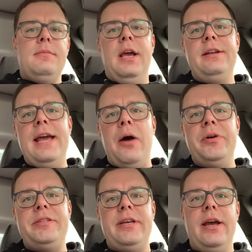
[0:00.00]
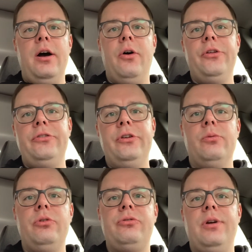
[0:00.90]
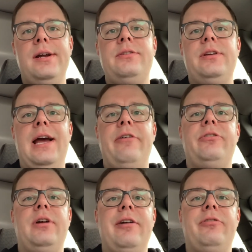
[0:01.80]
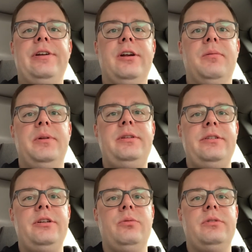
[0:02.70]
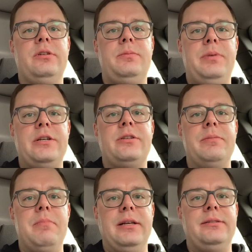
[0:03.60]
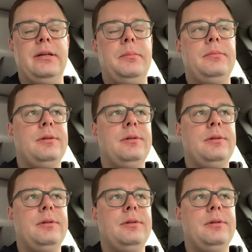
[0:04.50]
And yeah, we say, oh, this year was crazy after every year, but this year was especially messed up.